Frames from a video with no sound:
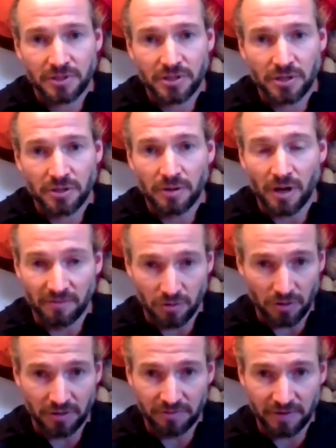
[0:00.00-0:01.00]
So I've
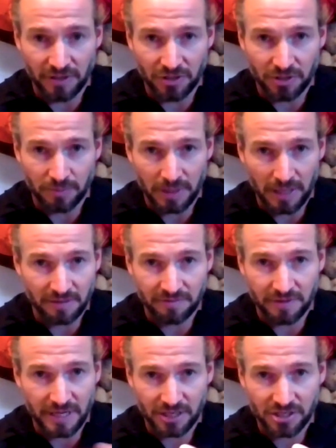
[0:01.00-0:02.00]
got an adventure
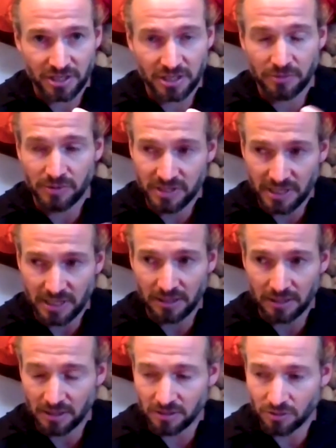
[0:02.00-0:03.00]
planned for next year, which
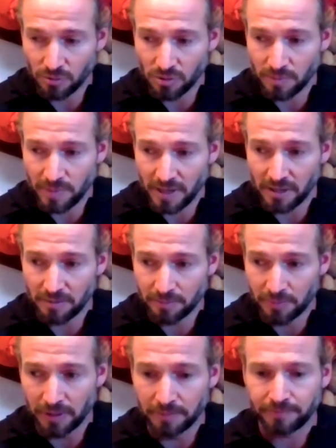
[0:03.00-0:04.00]
sadly I can't talk
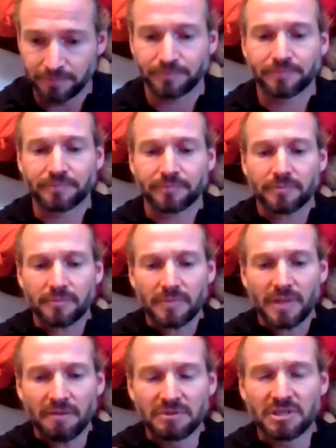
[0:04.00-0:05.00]
about, but
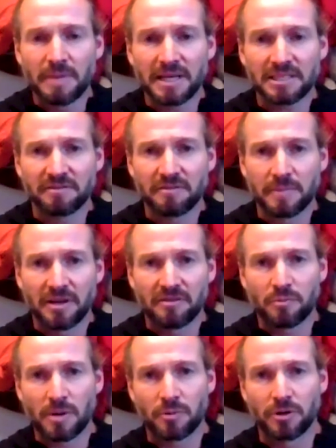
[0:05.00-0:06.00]
there's a massive amount
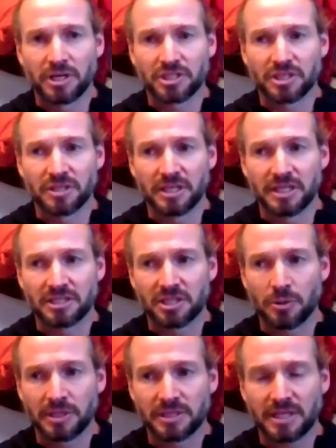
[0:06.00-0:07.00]
of preparation that needs
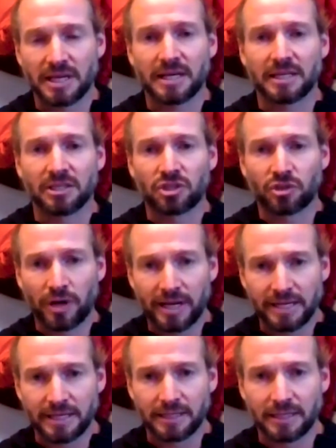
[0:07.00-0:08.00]
to go into that and
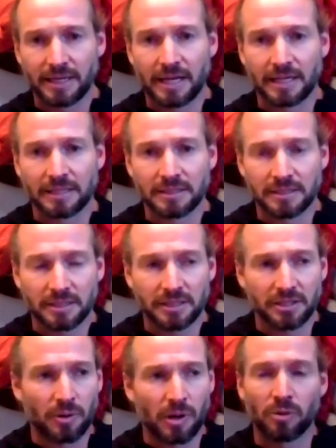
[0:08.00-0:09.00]
training. And,
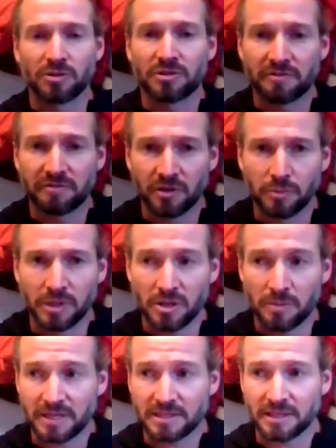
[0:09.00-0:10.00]
I want to film it
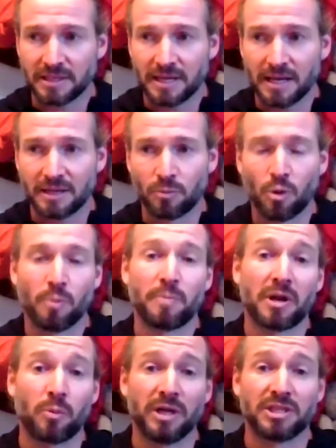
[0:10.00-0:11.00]
the best I can. And what
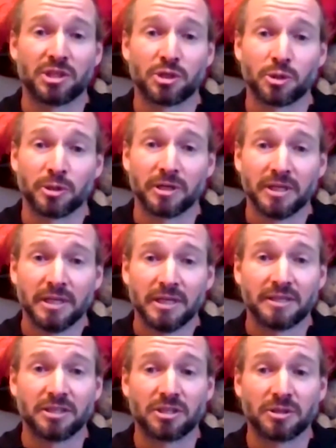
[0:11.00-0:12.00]
better way to do it
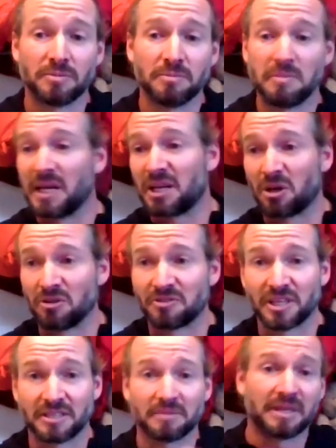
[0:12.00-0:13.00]
than to make
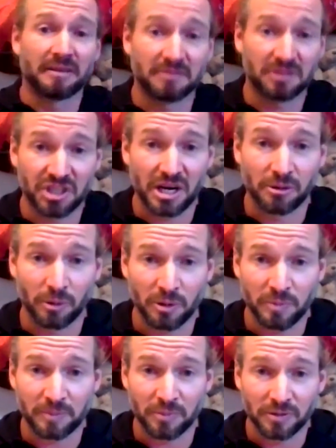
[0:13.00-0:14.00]
content and share it
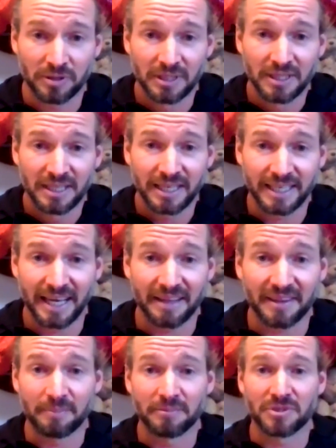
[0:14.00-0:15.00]
with people and
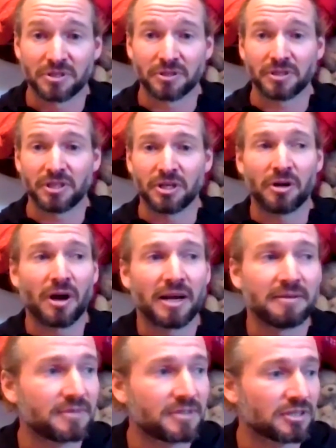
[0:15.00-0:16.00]
get them to,
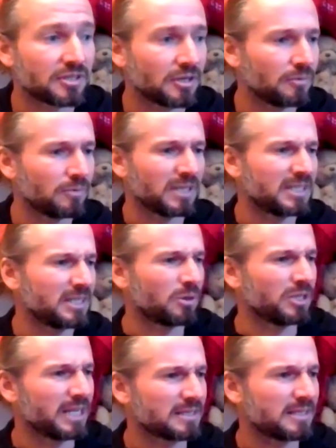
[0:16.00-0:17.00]
I did
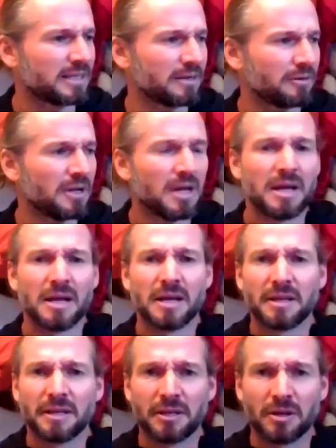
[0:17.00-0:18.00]
one yesterday on,
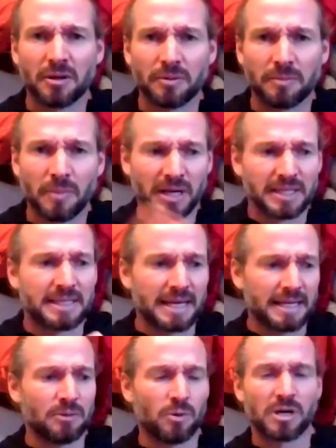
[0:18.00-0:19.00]
my
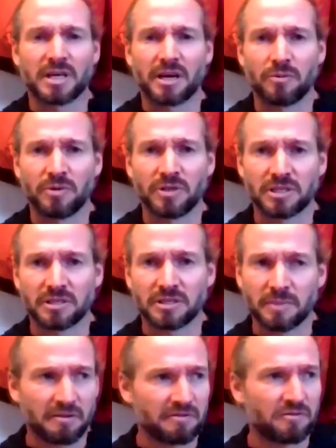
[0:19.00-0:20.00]
daily workout, which is
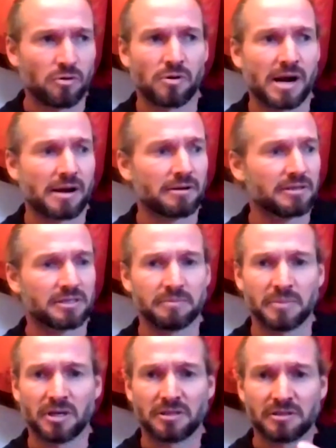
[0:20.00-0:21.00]
about 4 hours
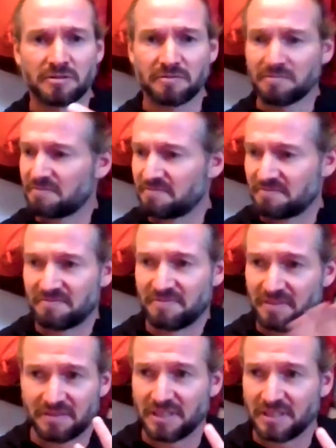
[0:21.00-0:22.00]
and burns
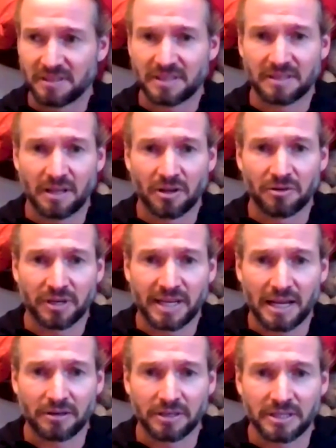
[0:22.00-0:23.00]
1,500
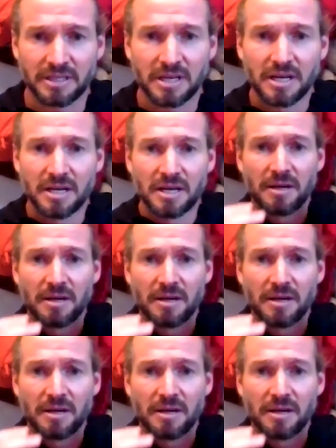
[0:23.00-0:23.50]
calories.